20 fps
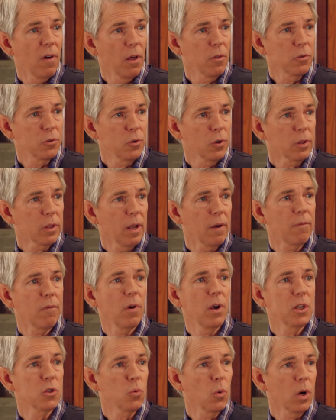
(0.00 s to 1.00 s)
fathers took that
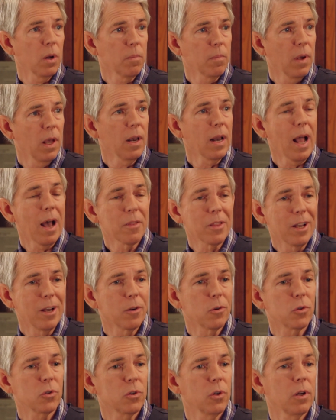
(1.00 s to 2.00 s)
phrase, what it meant, how they
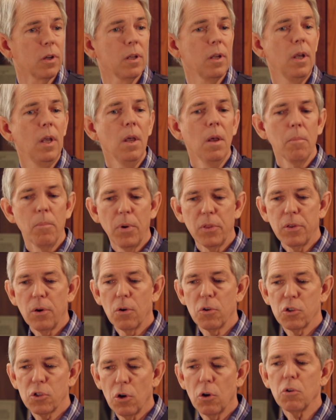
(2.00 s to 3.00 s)
understood it. But
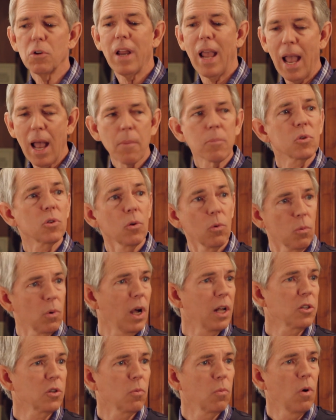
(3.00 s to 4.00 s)
there are certain absolute
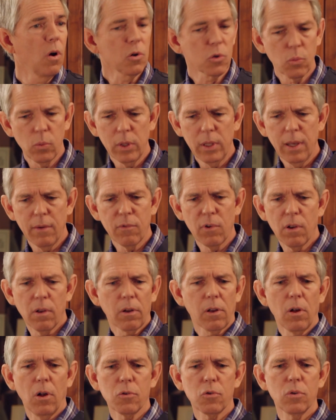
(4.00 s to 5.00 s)
rights and wrongs. We live in
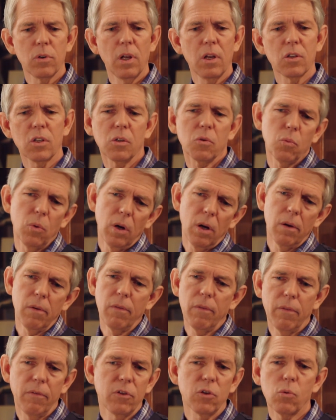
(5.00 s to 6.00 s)
a culture today that says,
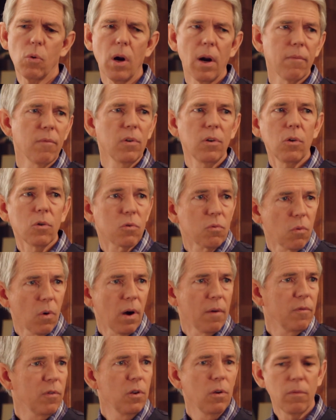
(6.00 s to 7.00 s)
well, if it's right for you, it's
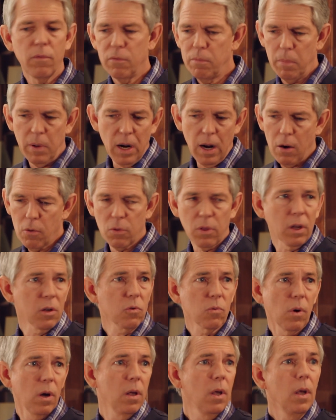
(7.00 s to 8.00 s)
right for you, but I don't think
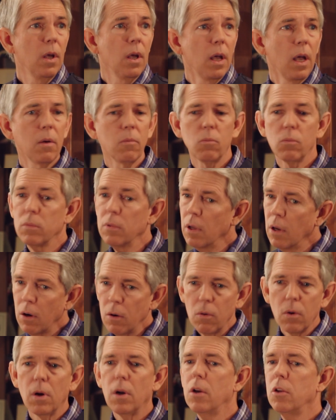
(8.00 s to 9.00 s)
yeah. it's right. And
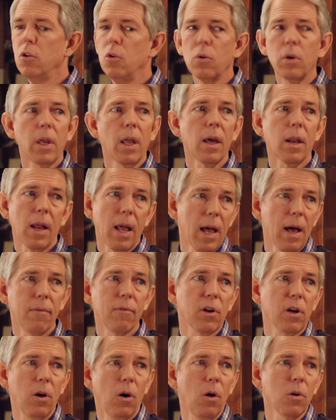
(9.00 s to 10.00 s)
no, you can't
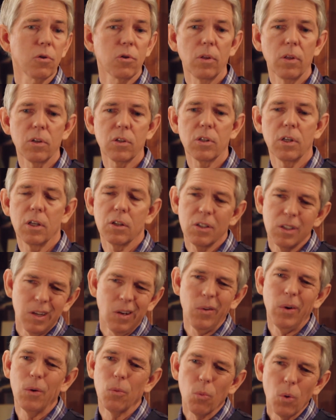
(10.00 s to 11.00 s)
have a culture that says,
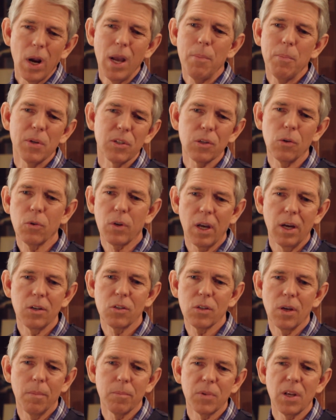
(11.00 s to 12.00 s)
oh, rape is okay
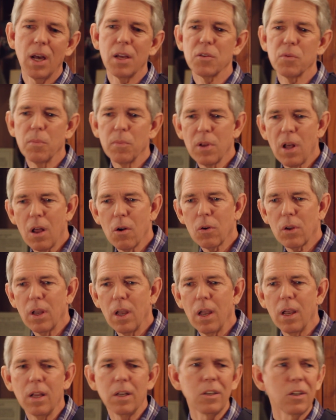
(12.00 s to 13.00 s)
sometimes, but not
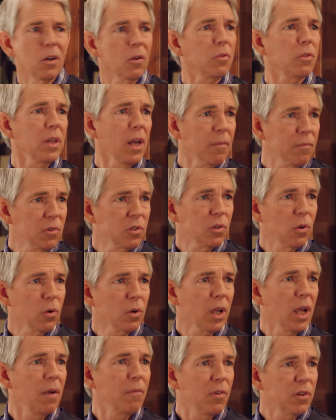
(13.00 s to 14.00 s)
okay. And, you know, theft is
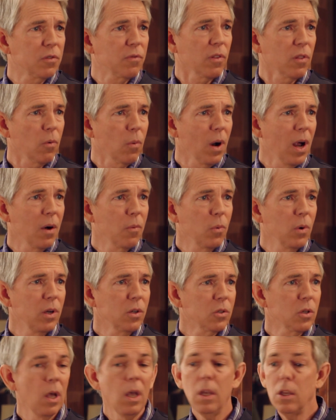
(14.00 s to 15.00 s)
okay if it's for the right
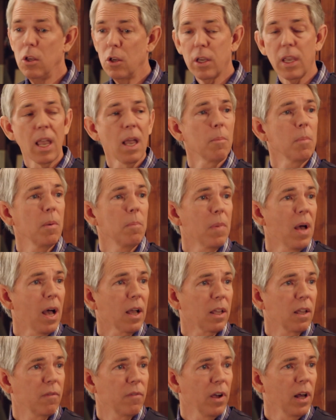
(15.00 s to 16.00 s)
reason. You can't be
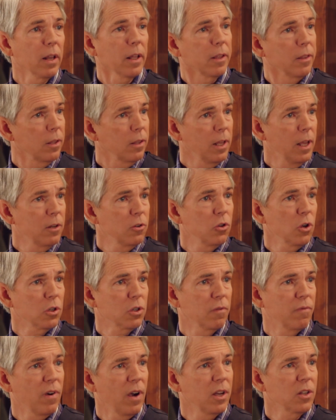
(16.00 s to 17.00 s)
Machiavellian that end
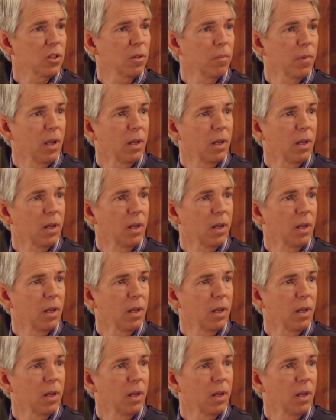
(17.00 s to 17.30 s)
justifies the